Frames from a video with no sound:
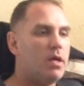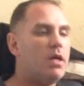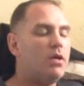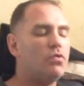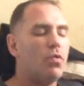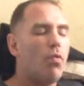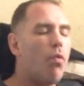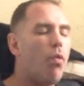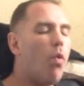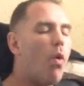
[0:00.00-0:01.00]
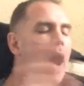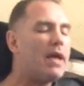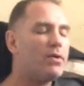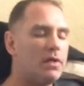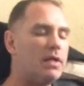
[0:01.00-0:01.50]
is
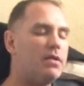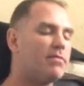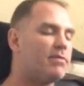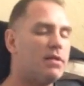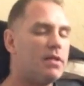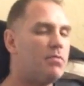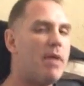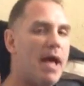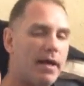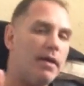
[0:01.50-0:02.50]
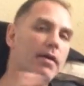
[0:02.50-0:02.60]
wildly different than Beck.